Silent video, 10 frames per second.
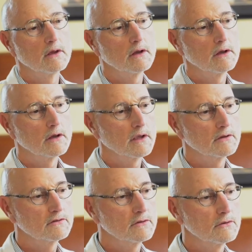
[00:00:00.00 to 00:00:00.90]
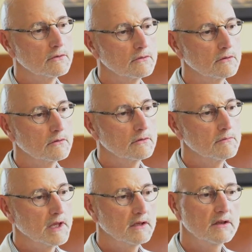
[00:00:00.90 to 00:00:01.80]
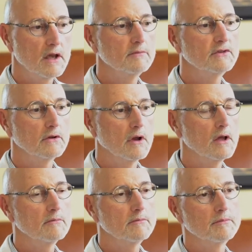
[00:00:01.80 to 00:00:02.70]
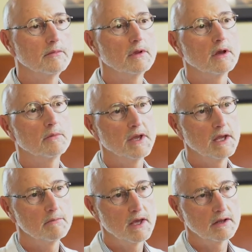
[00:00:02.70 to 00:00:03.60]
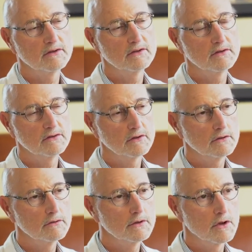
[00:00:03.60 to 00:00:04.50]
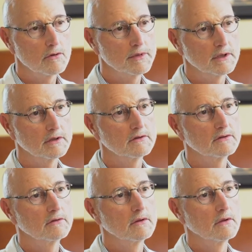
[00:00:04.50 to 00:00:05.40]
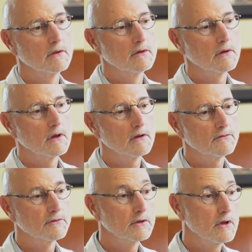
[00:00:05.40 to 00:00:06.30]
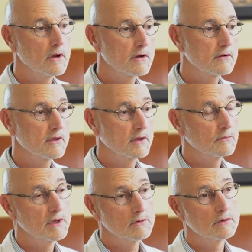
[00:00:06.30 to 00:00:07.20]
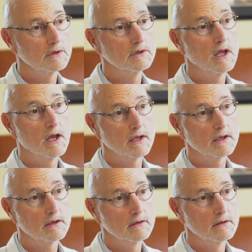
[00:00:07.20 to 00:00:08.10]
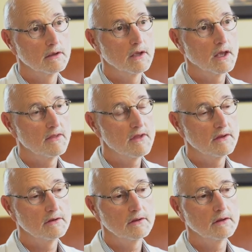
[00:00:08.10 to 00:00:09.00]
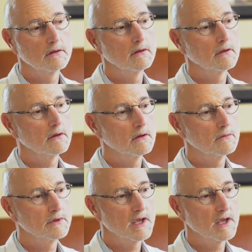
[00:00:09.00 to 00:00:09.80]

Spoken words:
And so many times they're on pain medicines, including opioids, for longer than we would like. And then we